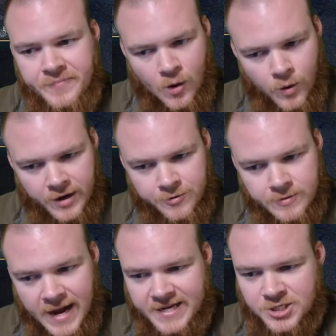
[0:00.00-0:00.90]
well, I
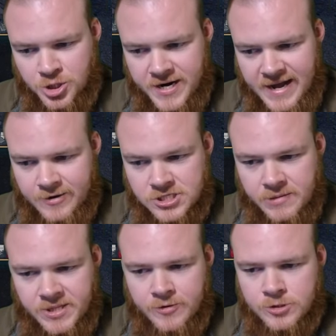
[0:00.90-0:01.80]
can trade out some of
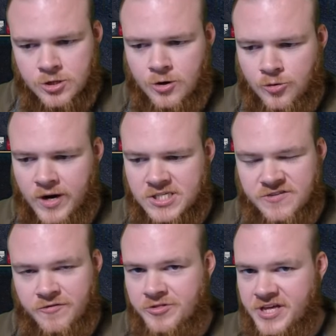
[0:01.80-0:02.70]
those long rests
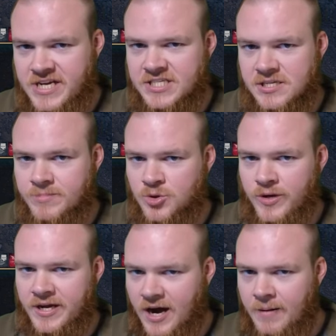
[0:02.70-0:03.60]
for these in between
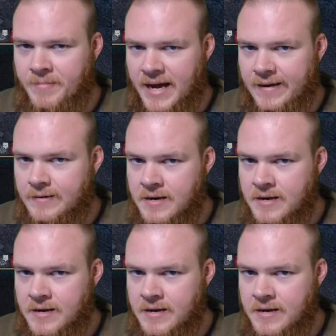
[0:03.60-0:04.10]
combat.